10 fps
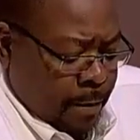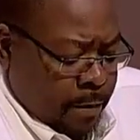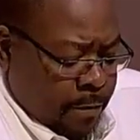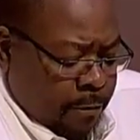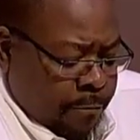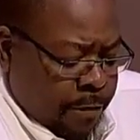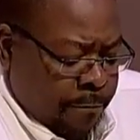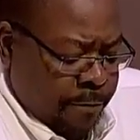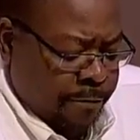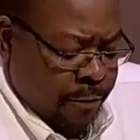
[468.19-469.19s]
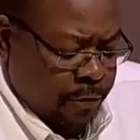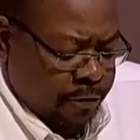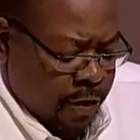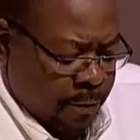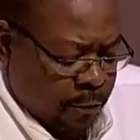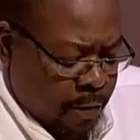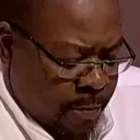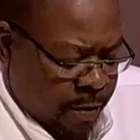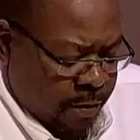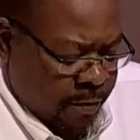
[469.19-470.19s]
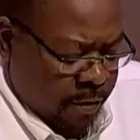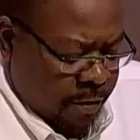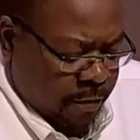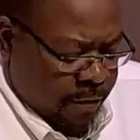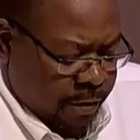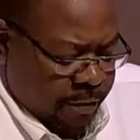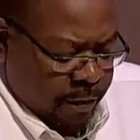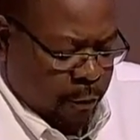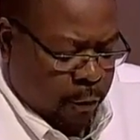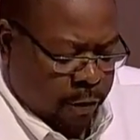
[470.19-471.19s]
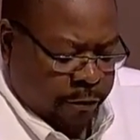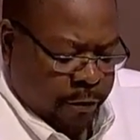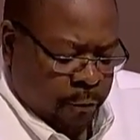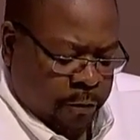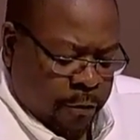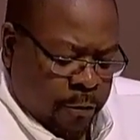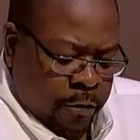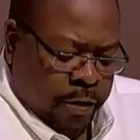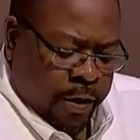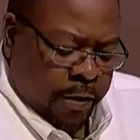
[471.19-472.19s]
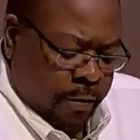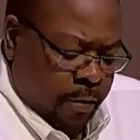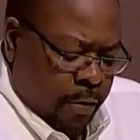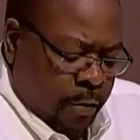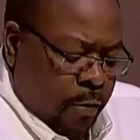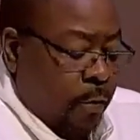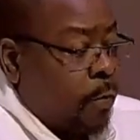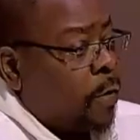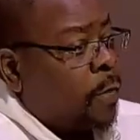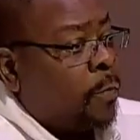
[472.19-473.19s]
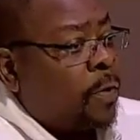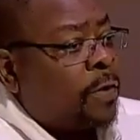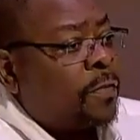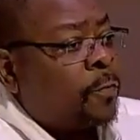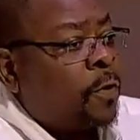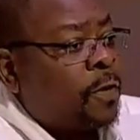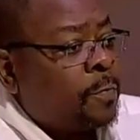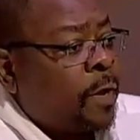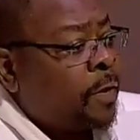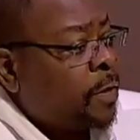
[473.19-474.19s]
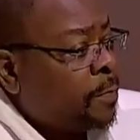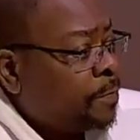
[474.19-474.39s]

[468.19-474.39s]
And the very first thing which came into my mind as I heard that question was, okay, what does he want? Money?